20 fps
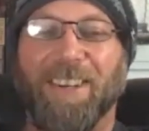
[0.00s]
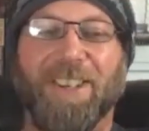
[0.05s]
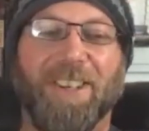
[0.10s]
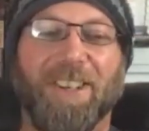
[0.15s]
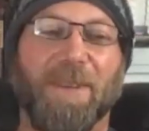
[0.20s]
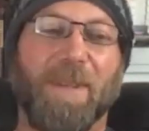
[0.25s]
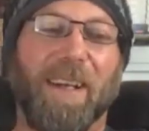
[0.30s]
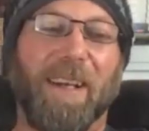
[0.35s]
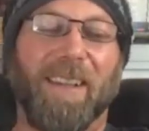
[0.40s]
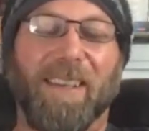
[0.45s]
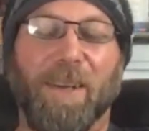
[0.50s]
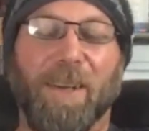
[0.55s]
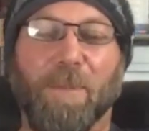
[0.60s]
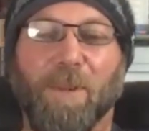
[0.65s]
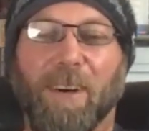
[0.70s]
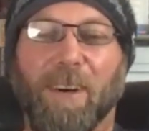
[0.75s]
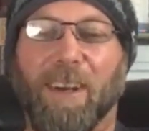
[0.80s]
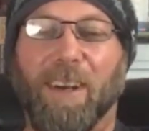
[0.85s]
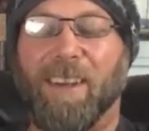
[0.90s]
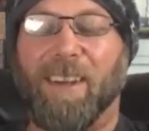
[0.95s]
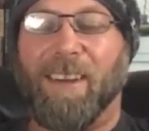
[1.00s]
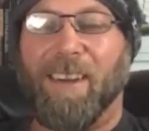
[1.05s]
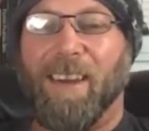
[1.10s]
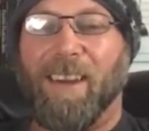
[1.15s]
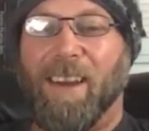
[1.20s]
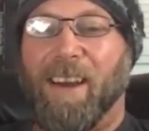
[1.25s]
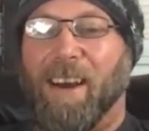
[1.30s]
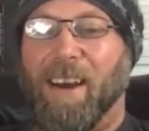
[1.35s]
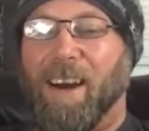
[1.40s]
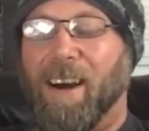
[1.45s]
shit about
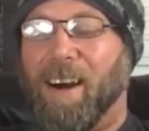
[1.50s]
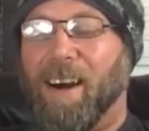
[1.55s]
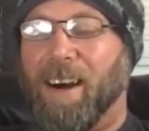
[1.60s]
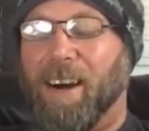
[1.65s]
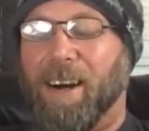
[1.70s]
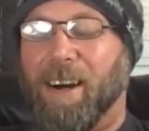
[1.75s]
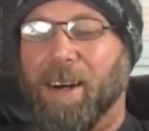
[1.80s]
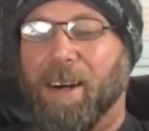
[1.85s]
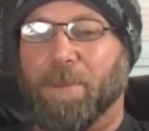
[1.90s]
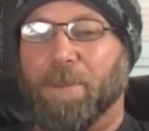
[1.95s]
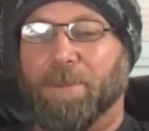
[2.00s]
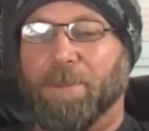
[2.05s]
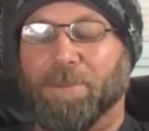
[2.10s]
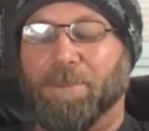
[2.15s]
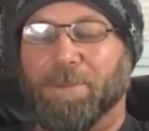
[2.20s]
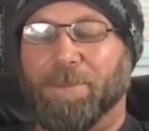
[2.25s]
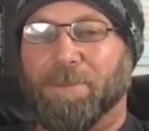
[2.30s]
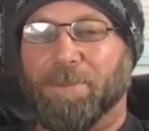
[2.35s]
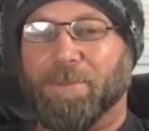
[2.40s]
Libre.